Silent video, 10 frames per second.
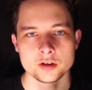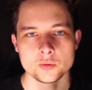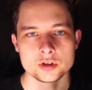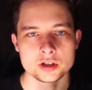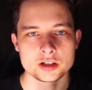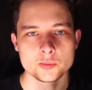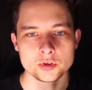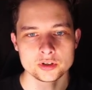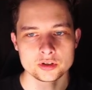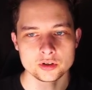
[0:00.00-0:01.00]
which is
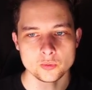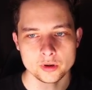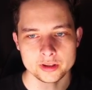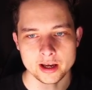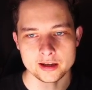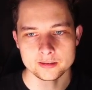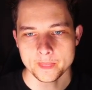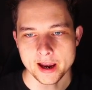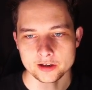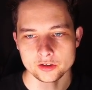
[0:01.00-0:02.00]
similar to the one that
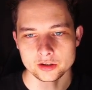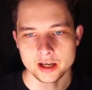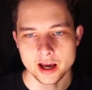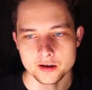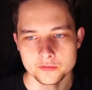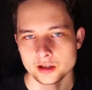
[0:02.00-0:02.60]
I currently have.